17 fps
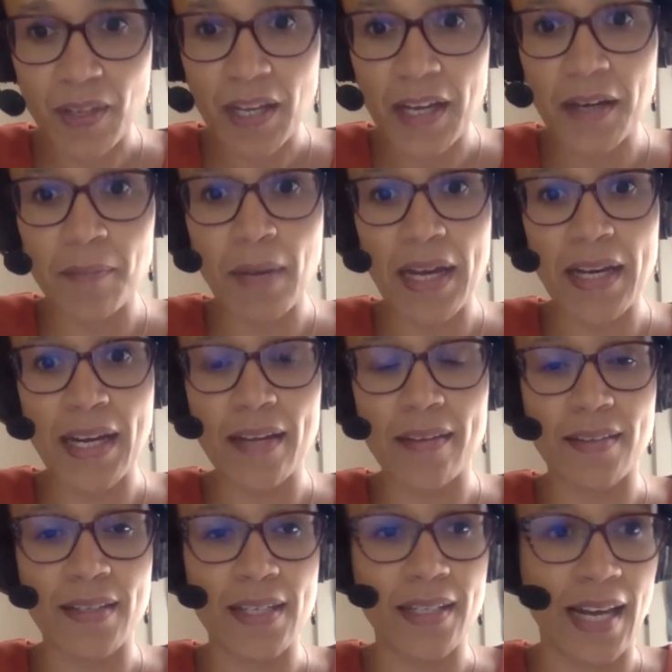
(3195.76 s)
And I
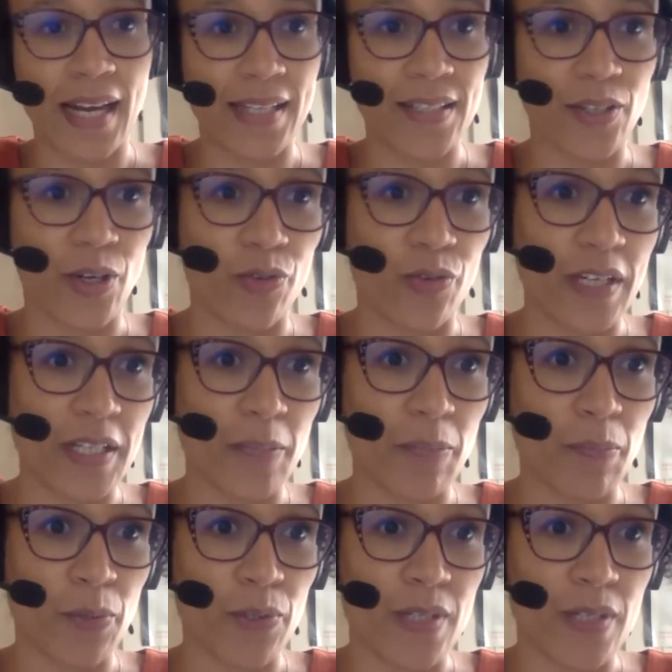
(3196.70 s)
think Lata already
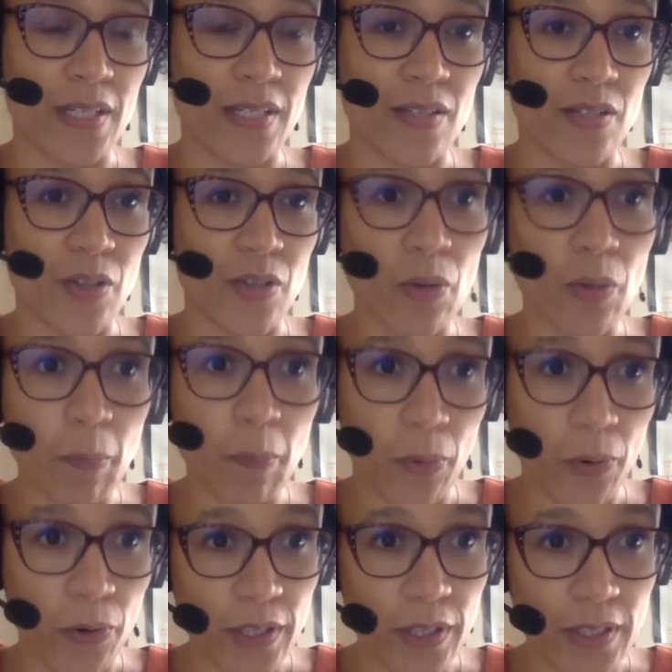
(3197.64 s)
puts it so
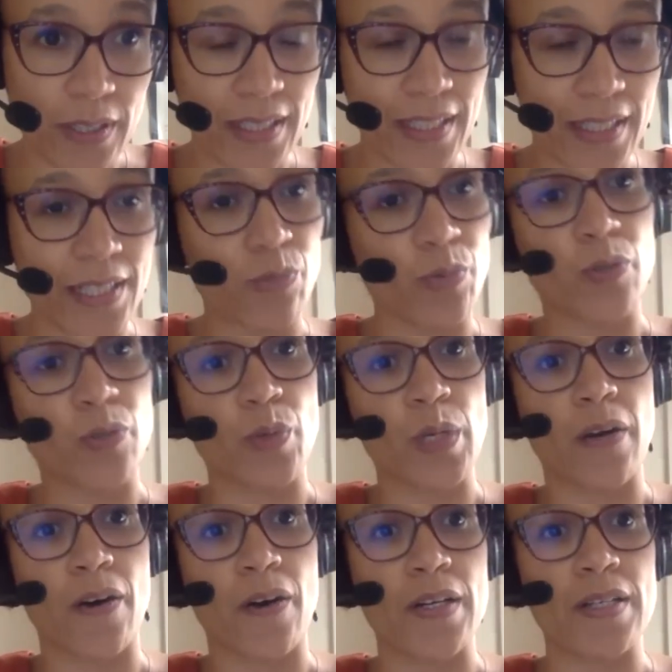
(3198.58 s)
importantly with
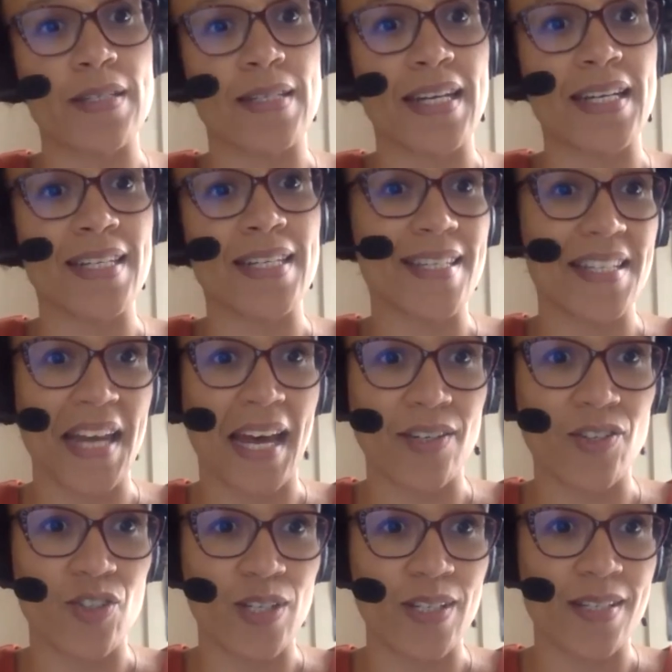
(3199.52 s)
regards that it's
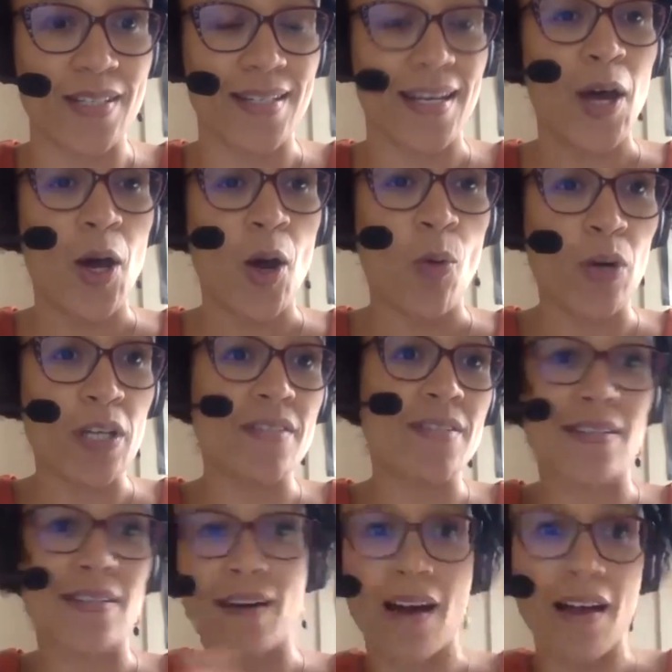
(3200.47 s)
not just what's
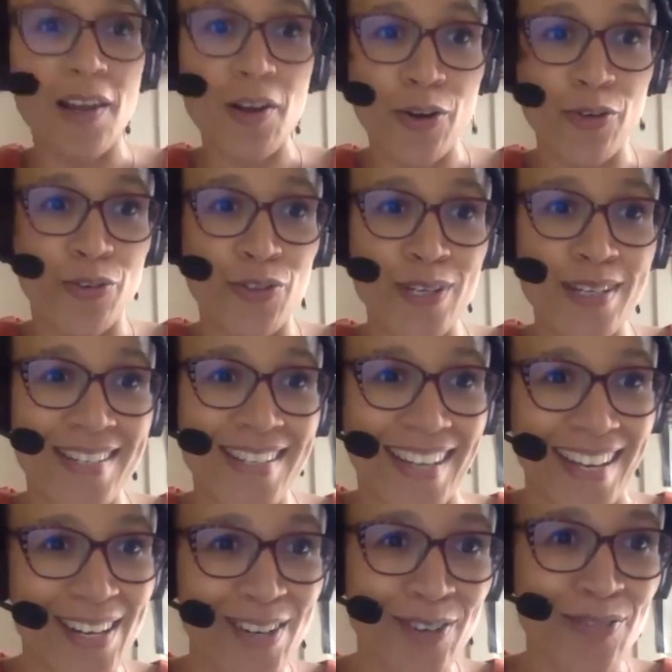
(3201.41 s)
the color of the
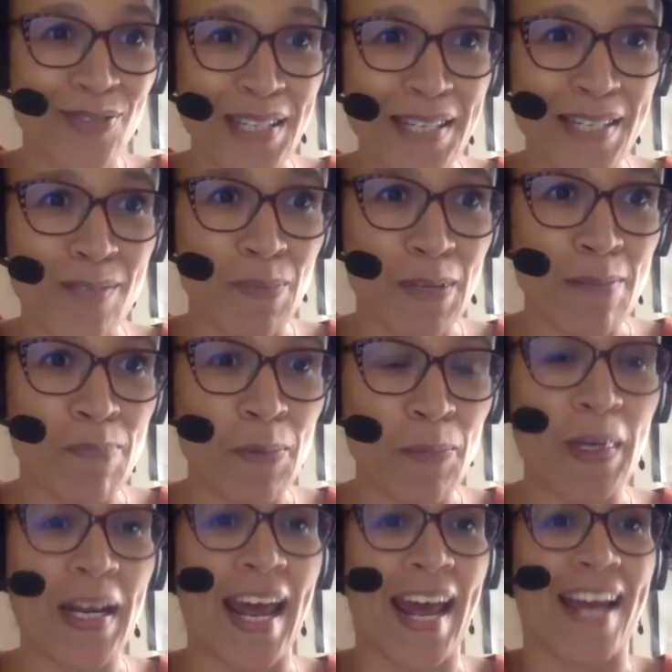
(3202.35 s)
skin of these people,
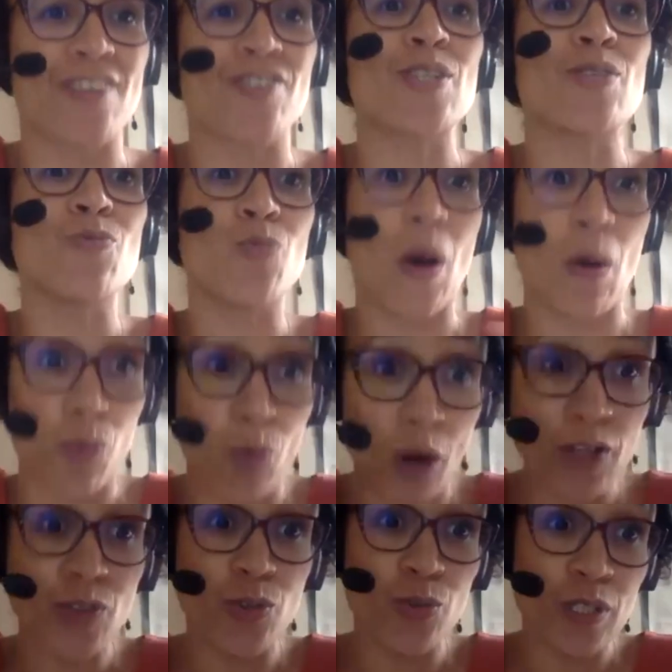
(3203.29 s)
but actually
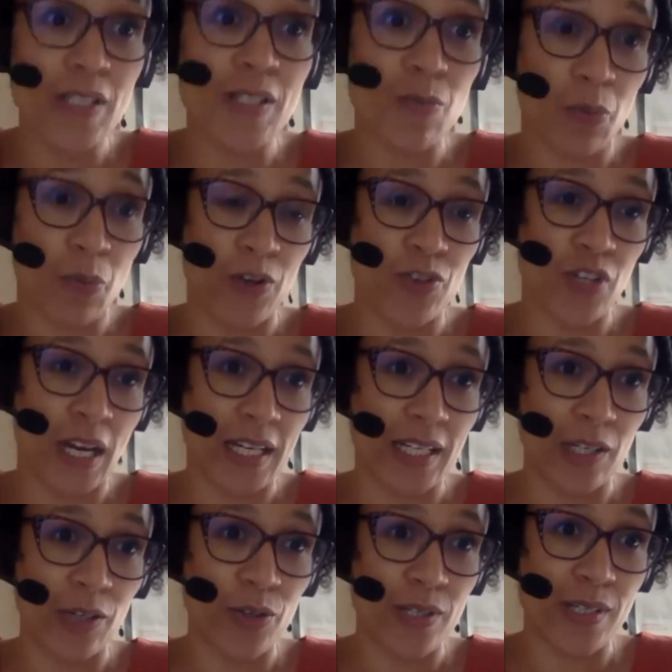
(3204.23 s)
what do these
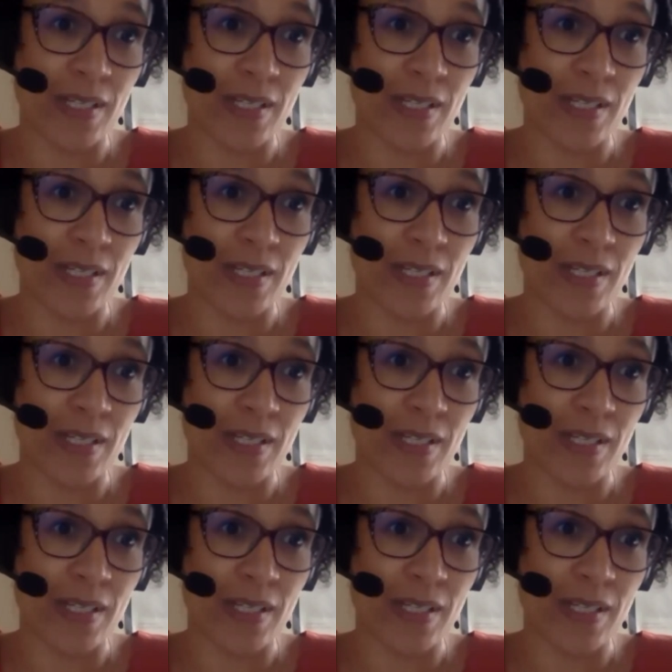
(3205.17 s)
projects